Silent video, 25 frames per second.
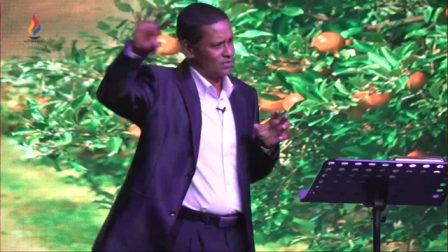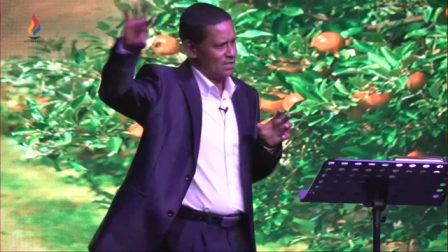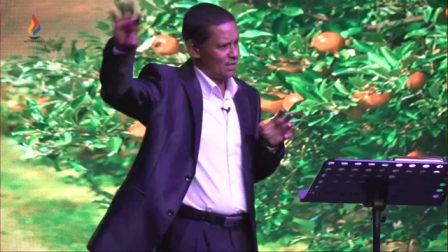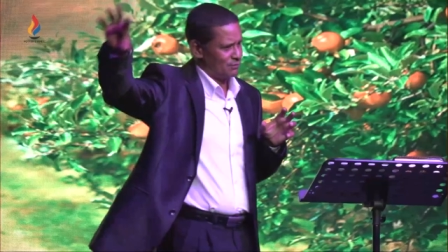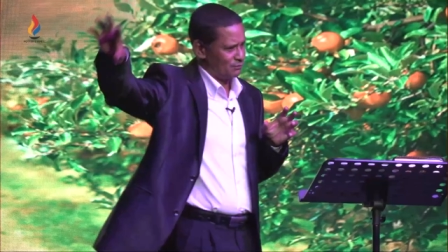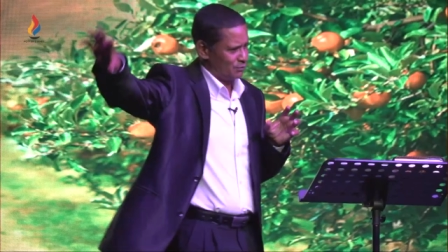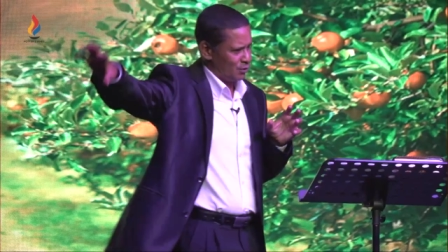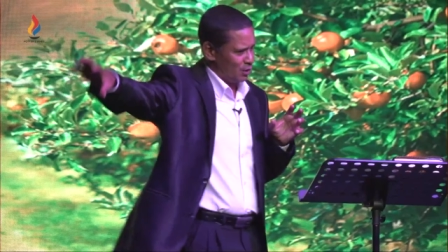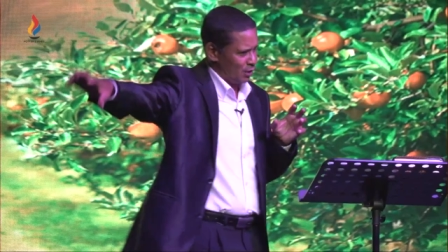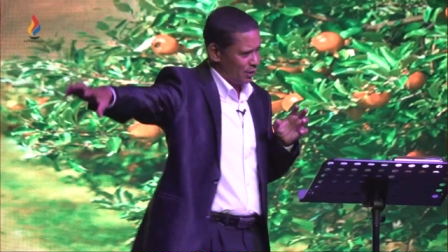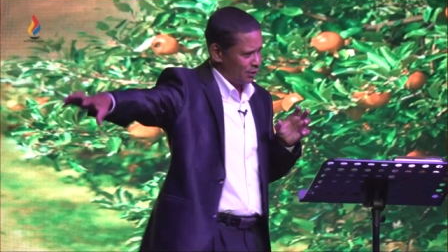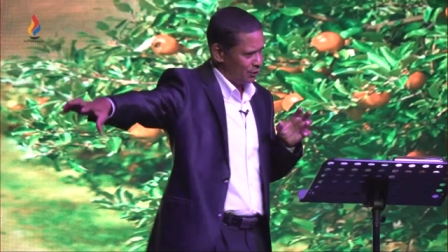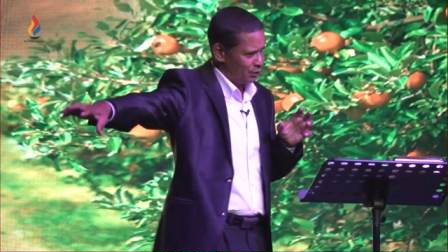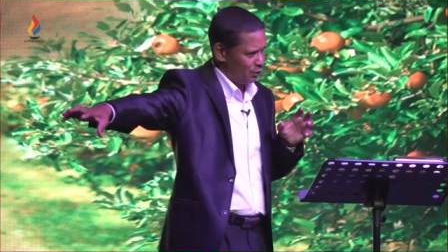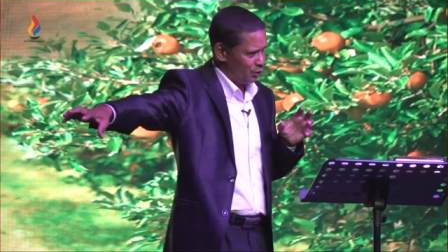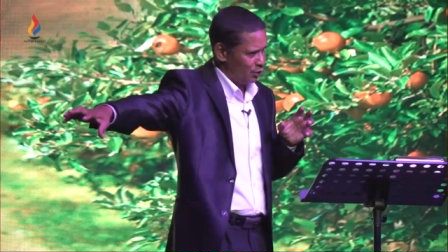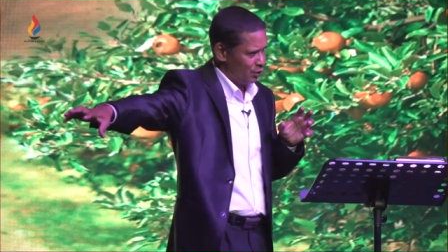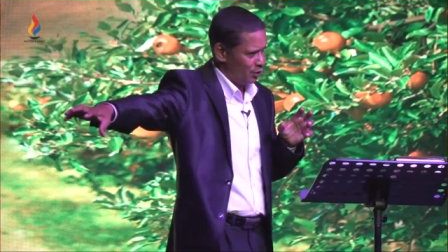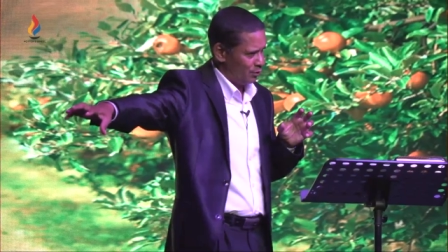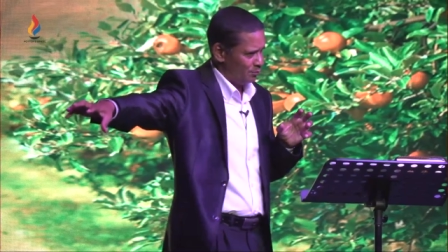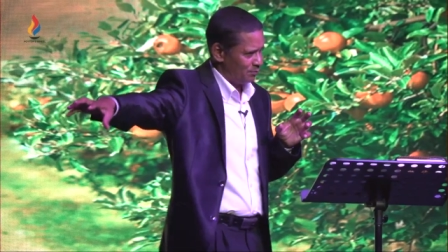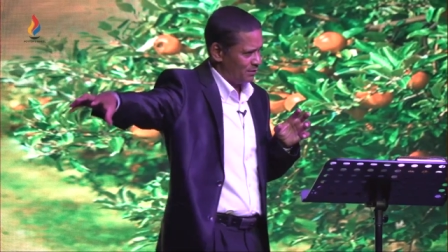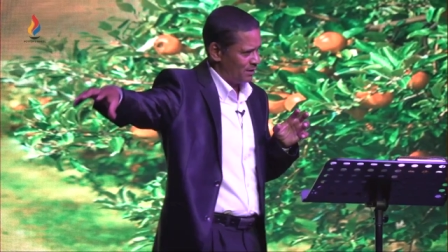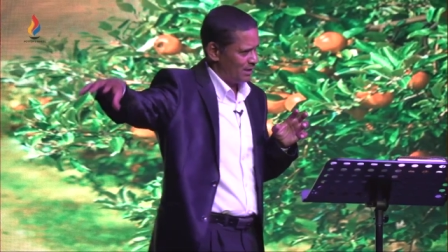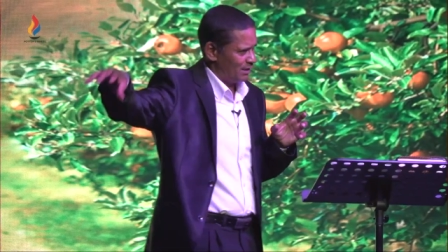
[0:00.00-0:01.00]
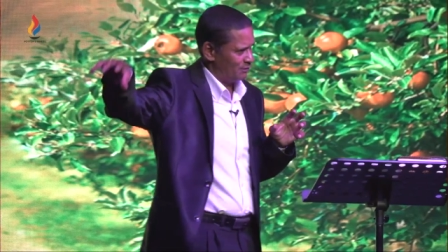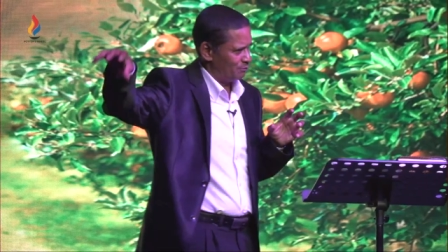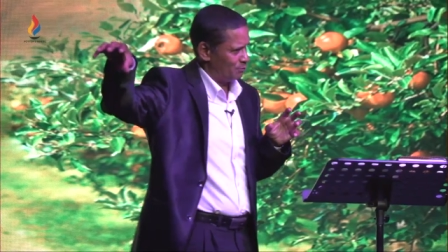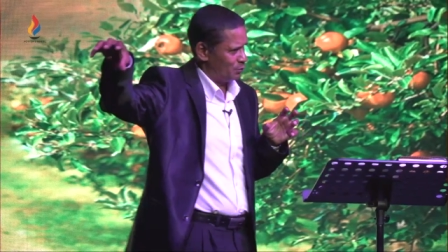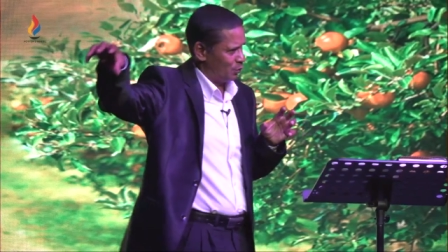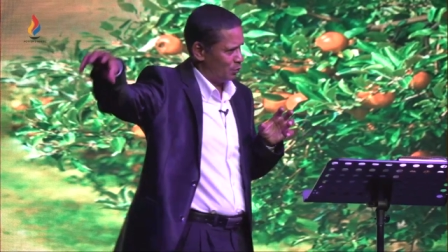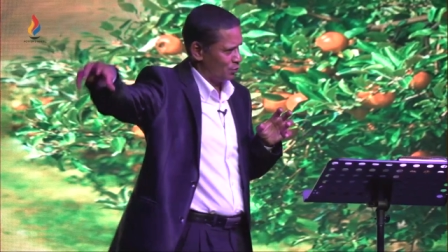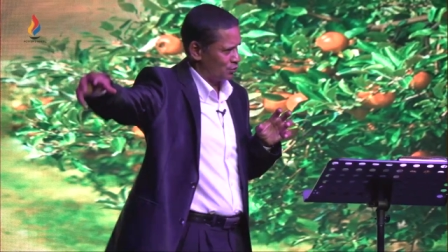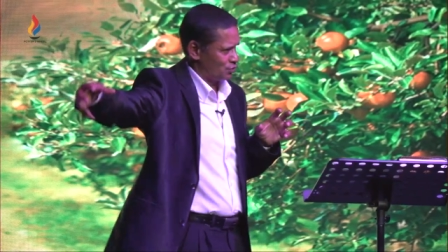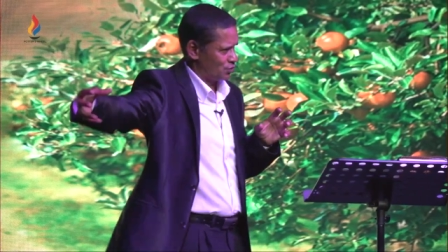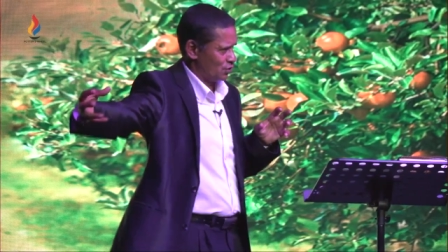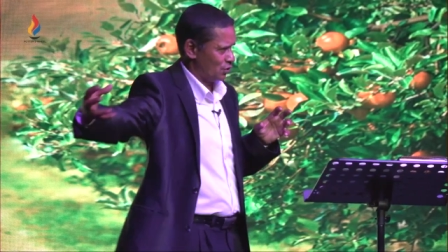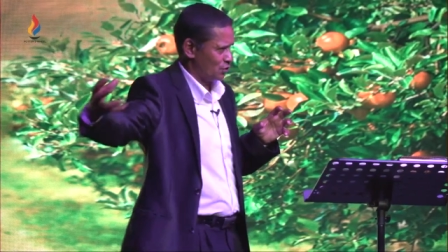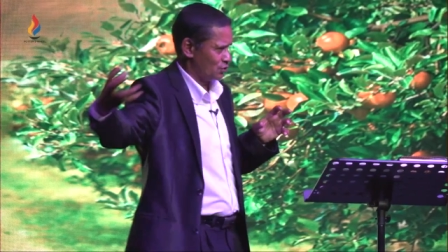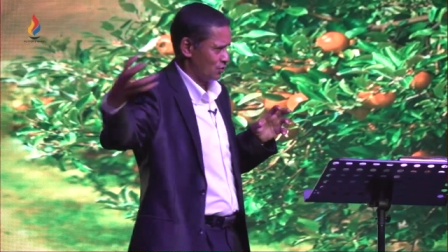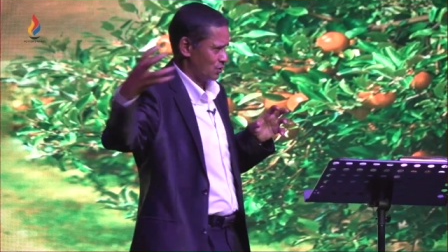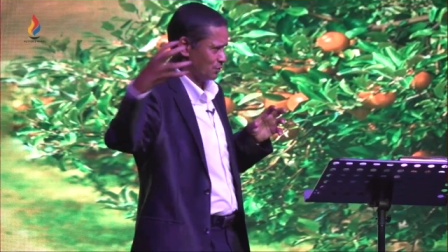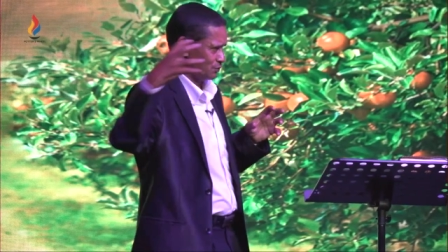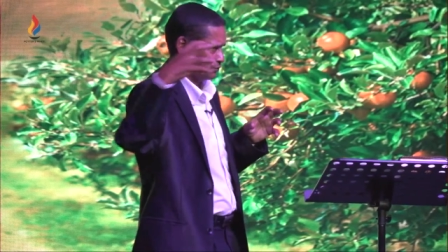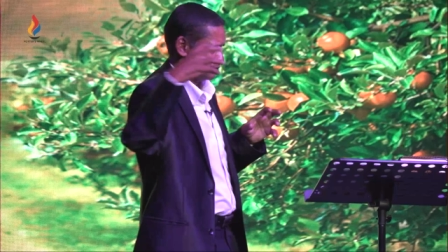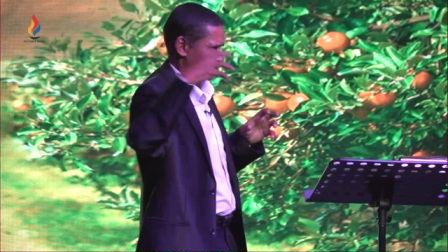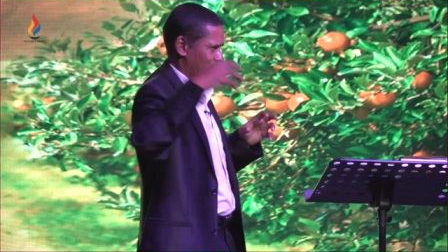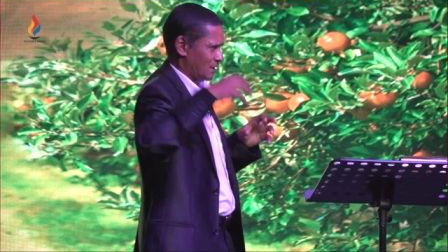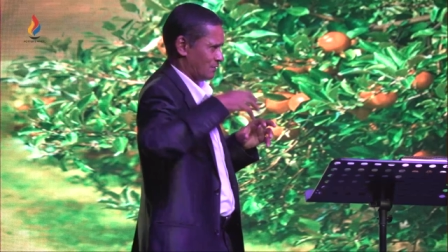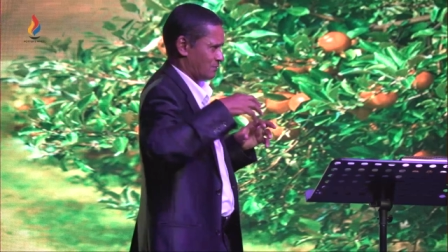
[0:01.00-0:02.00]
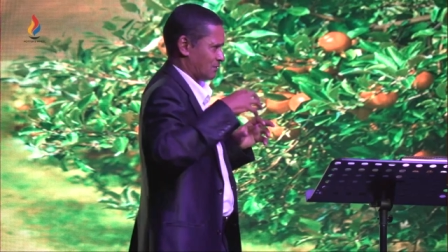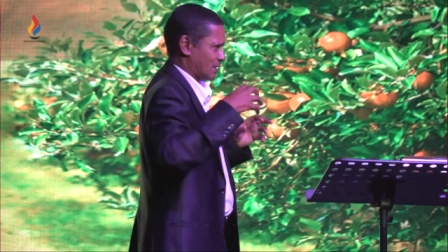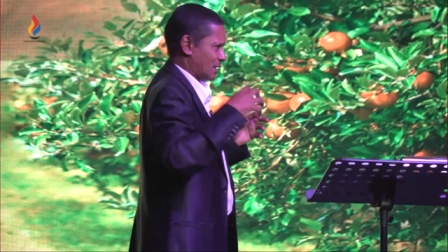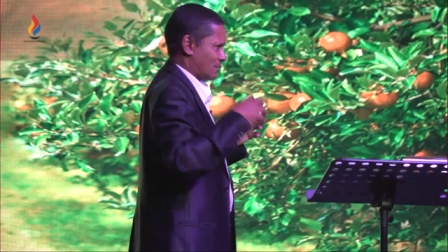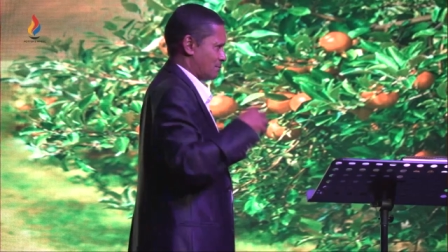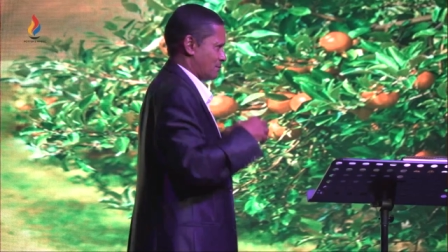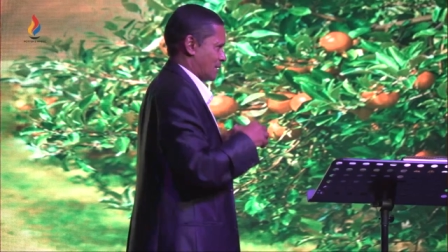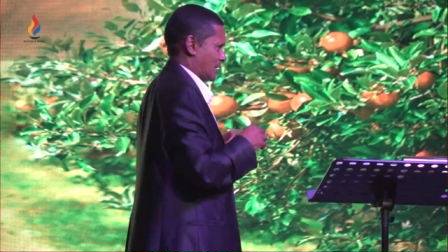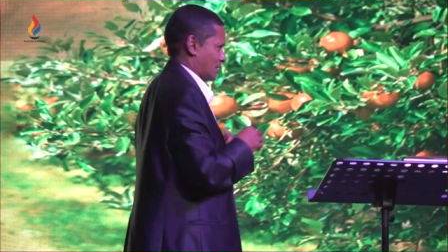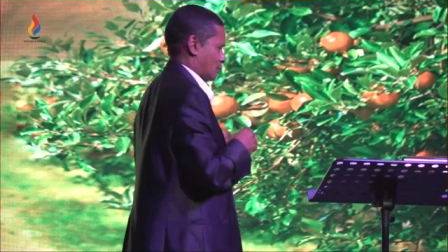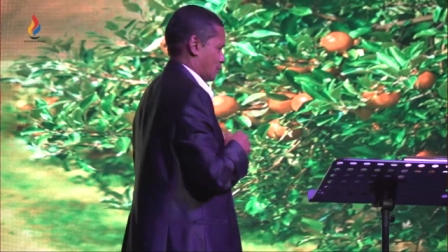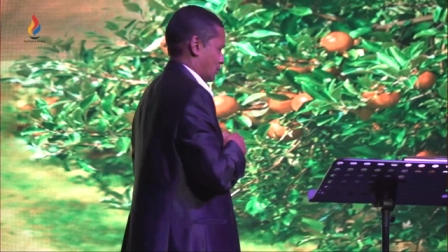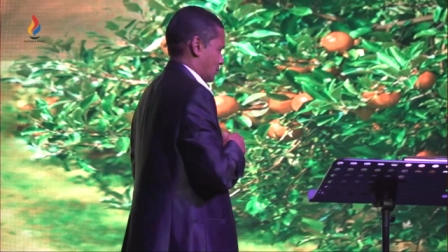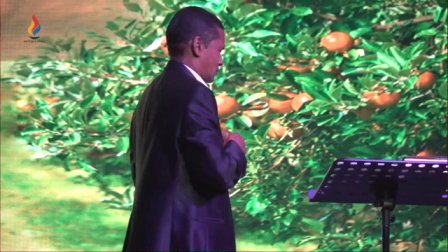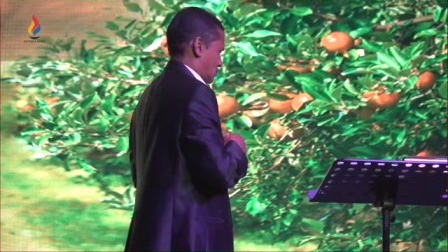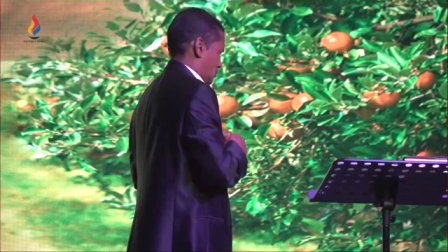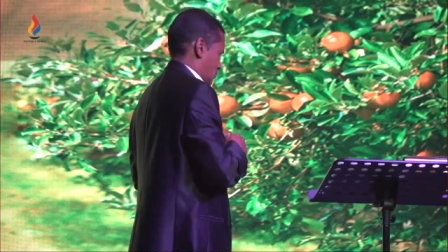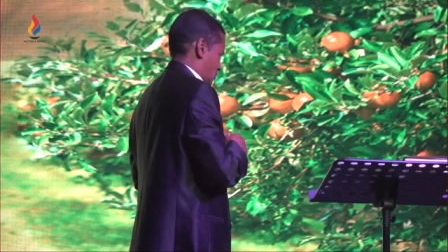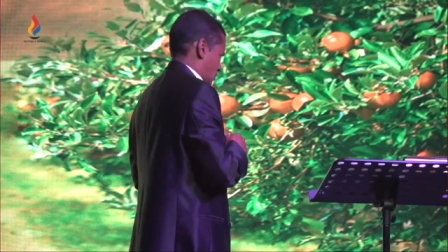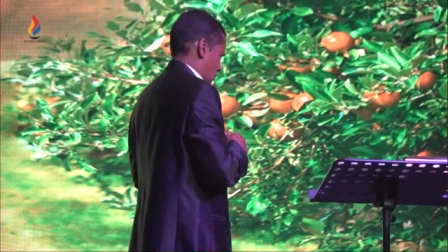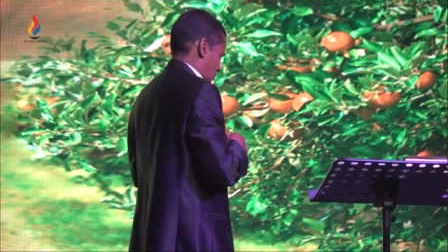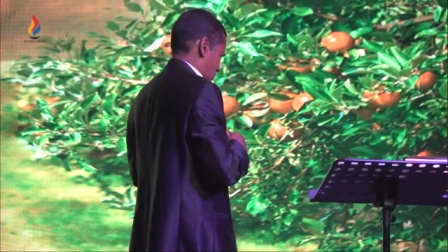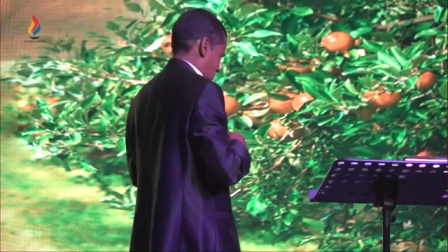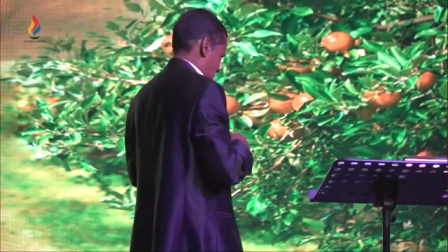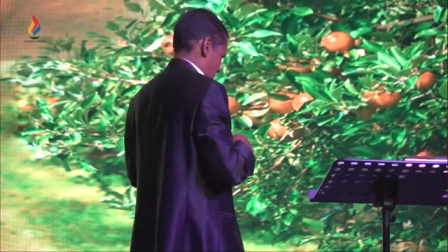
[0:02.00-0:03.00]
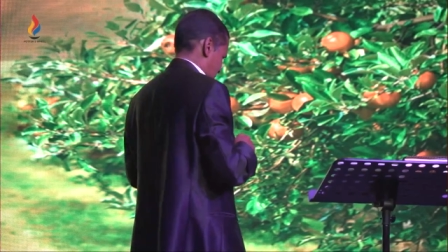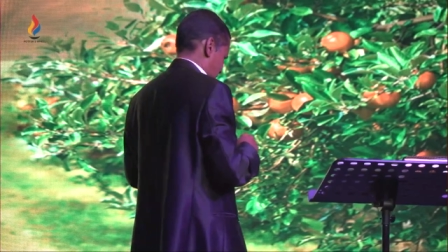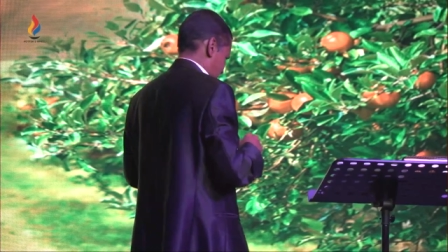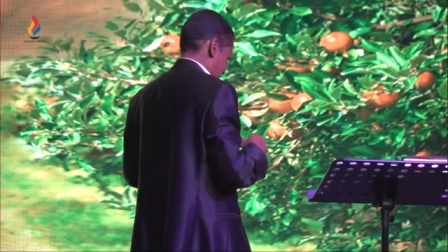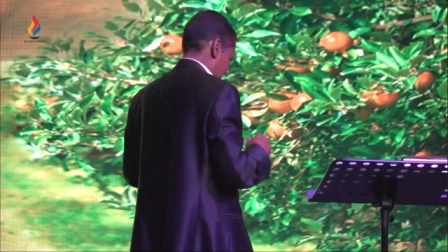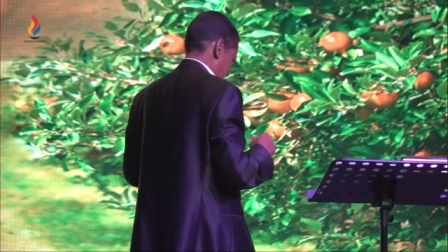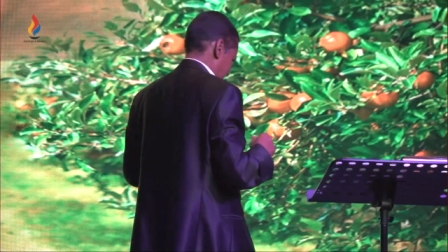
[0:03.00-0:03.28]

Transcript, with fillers: they've gone home and they've brought Joseph and they've come back with Joseph.